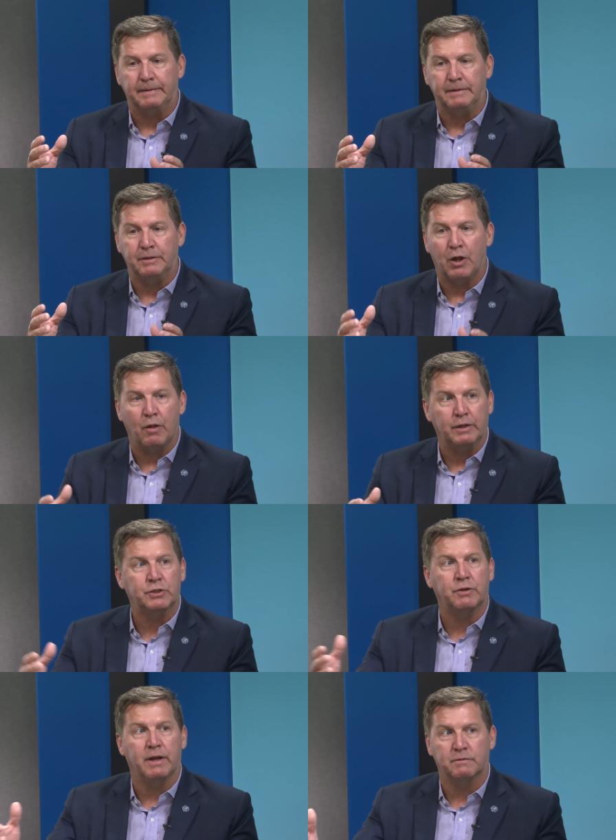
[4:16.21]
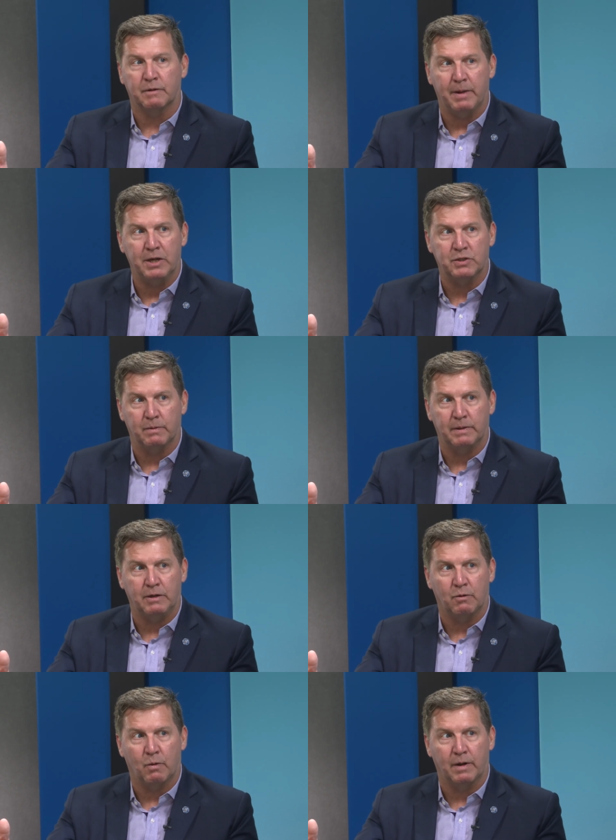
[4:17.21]
knowledge transformation
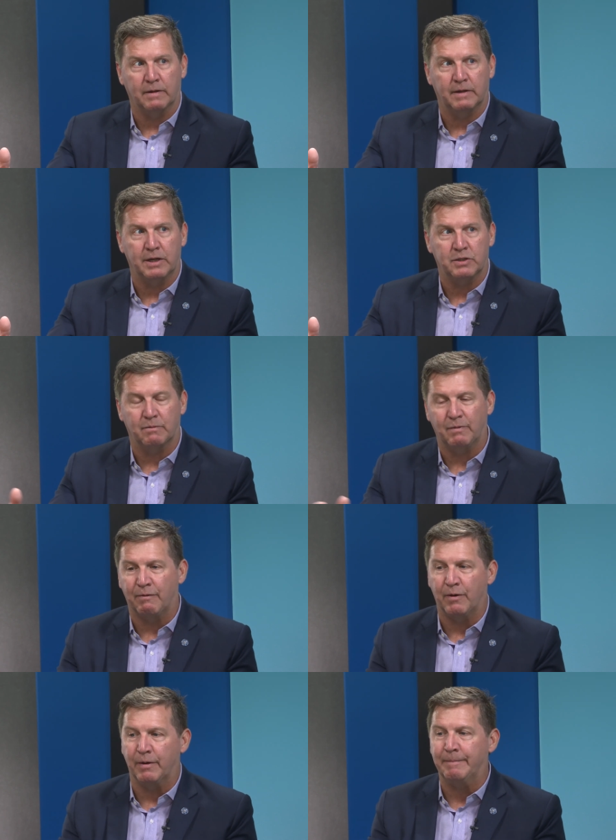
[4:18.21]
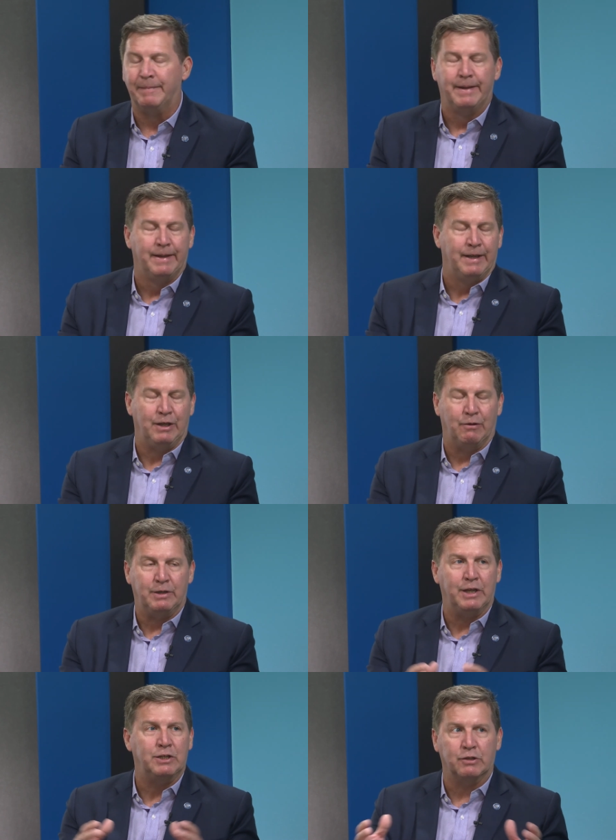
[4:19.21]
within your organization. We've heard, you know,
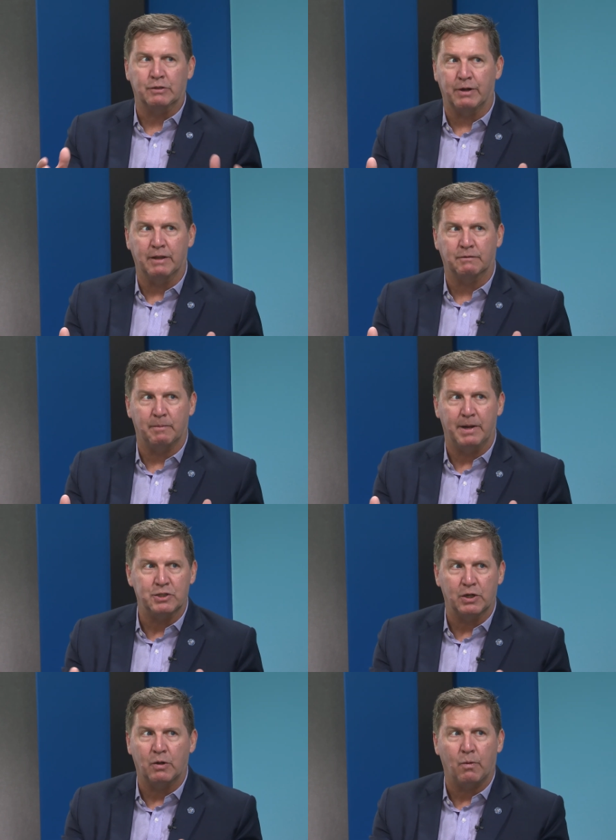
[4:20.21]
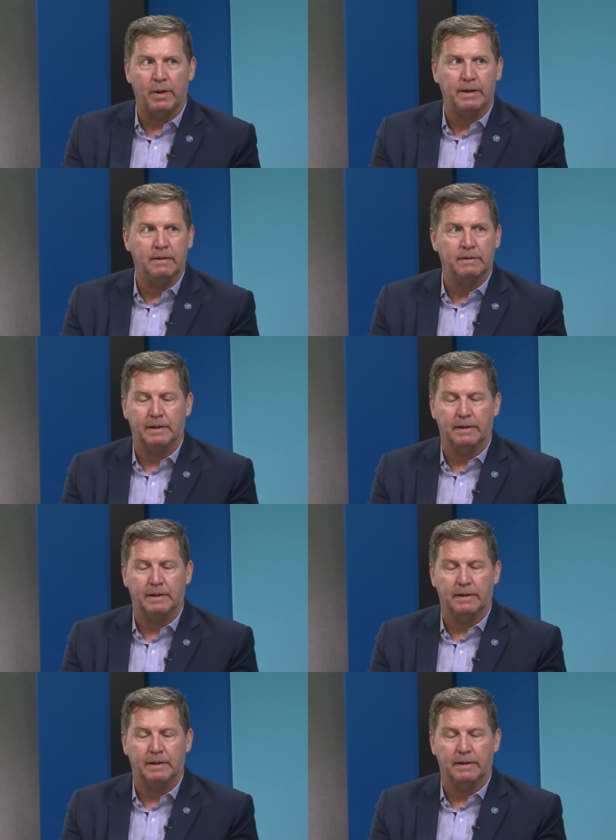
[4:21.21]
digital transformation coined